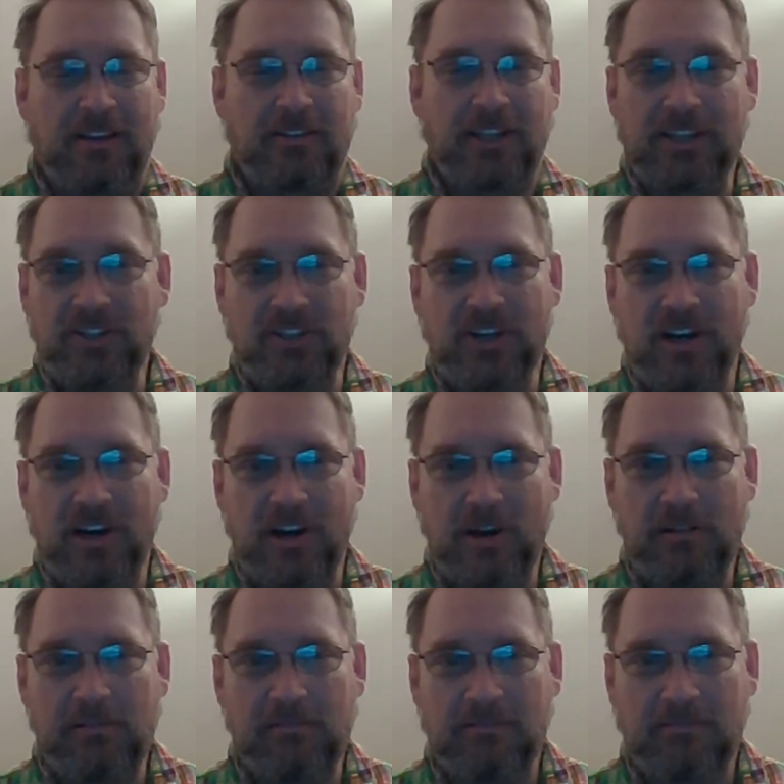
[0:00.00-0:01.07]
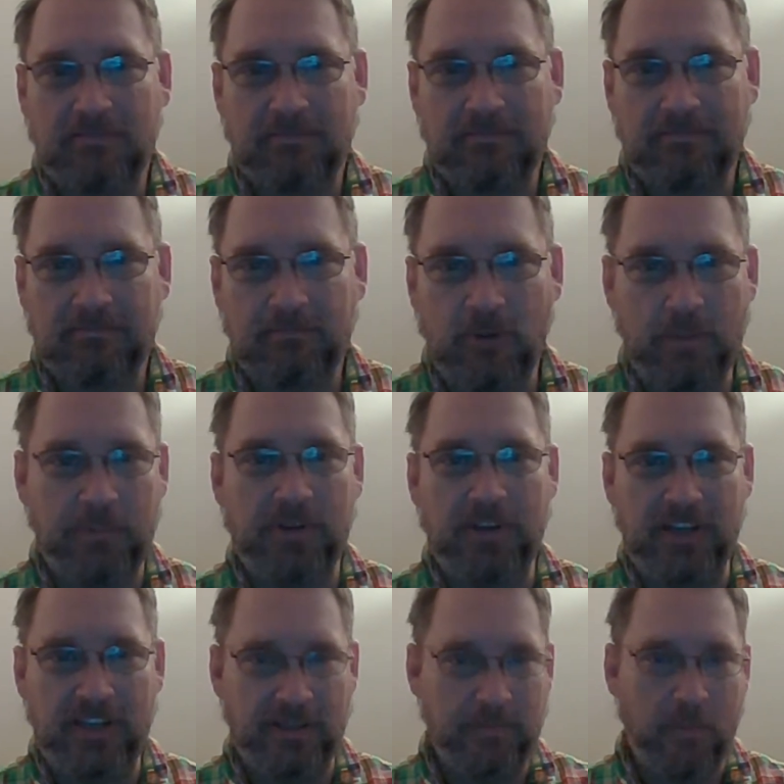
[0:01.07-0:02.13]
legendary weapon
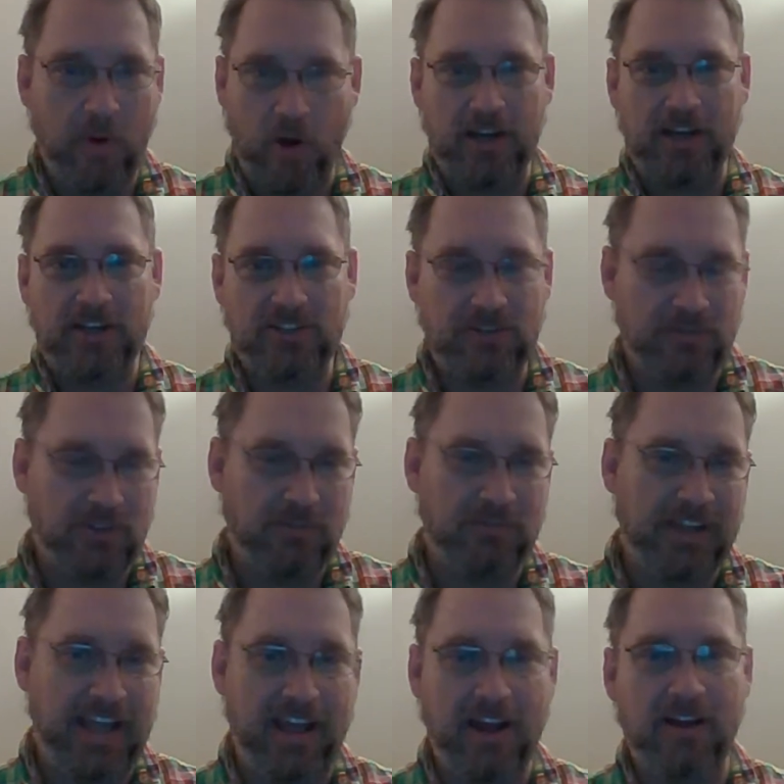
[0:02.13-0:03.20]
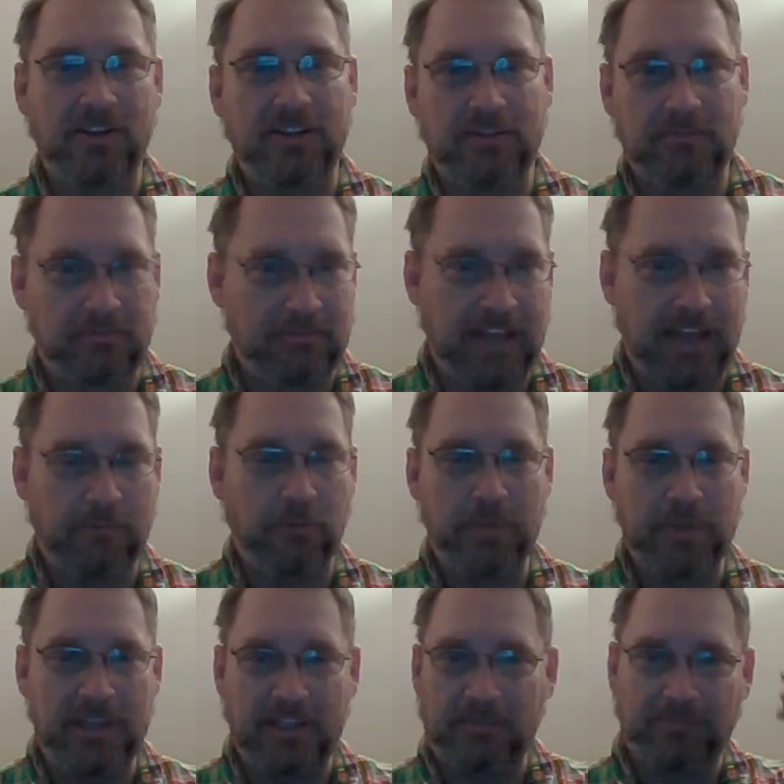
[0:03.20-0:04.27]
in the markets of some town, and that will
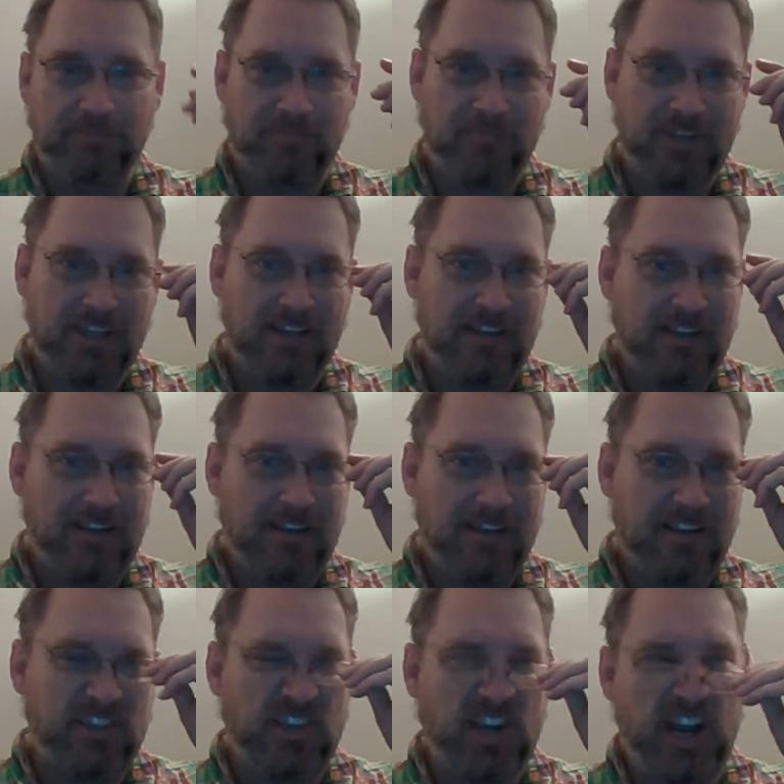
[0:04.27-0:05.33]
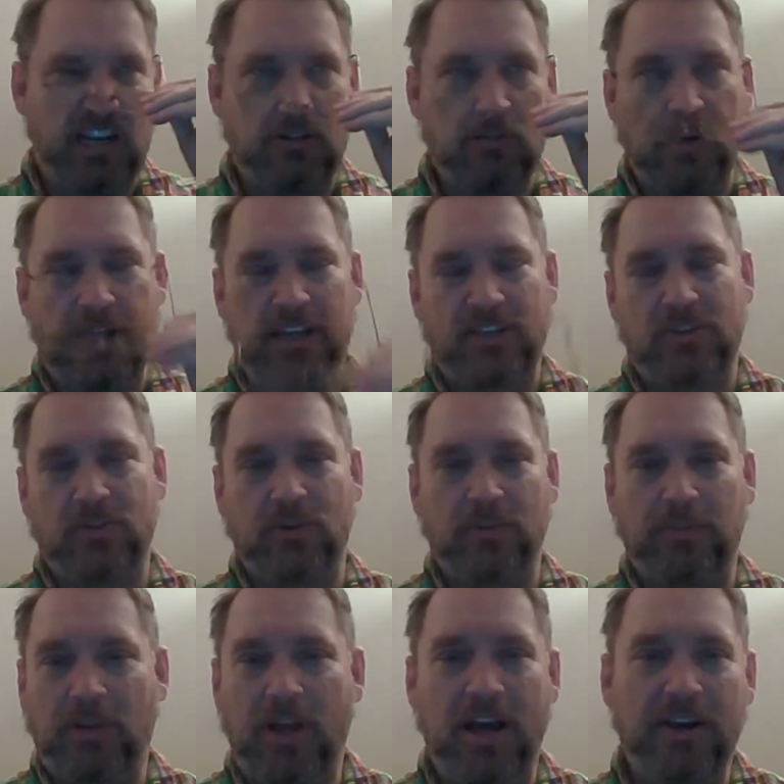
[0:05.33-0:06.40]
be a side quest or a
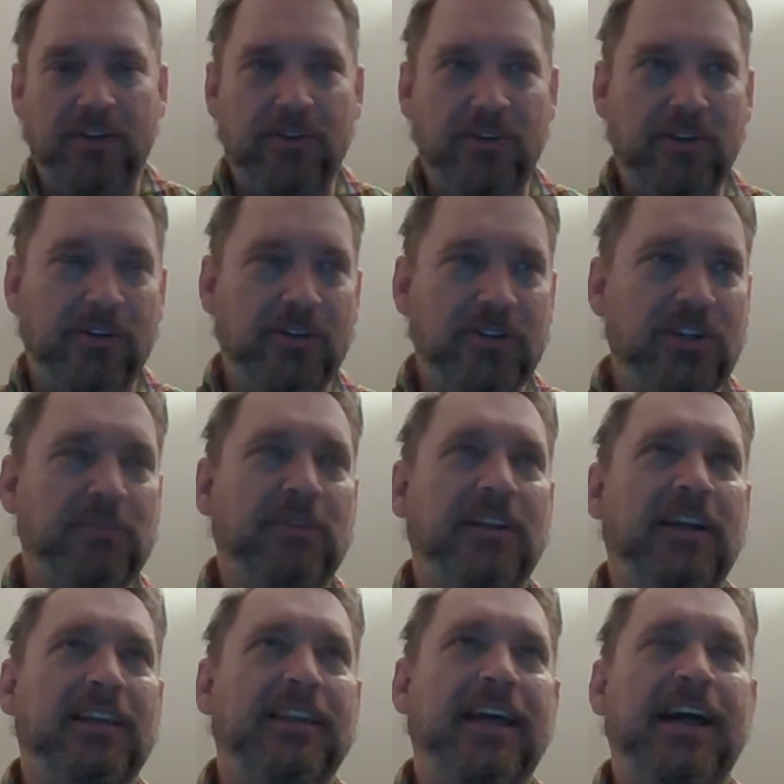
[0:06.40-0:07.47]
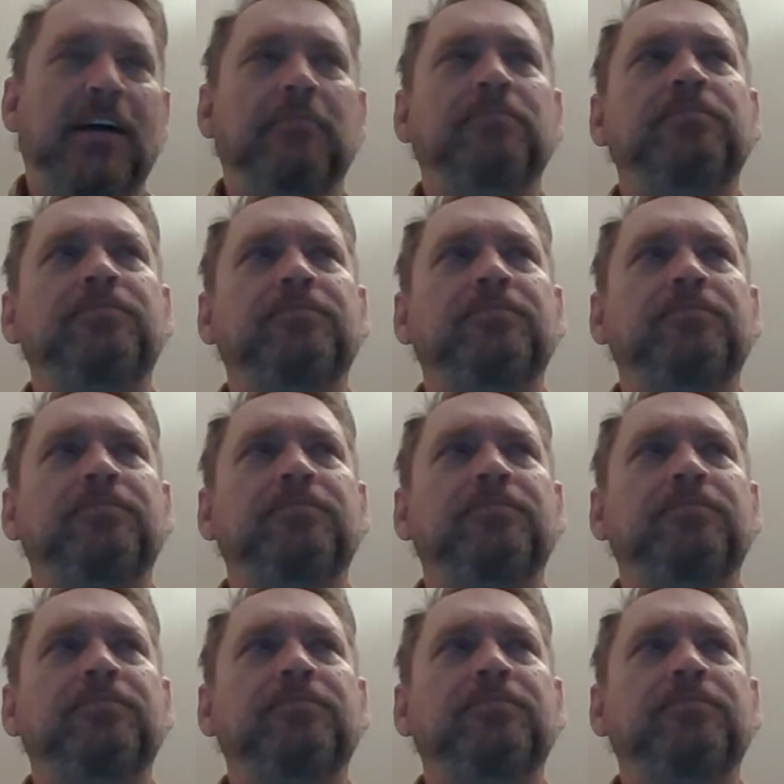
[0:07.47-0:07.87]
plot hook or something like that.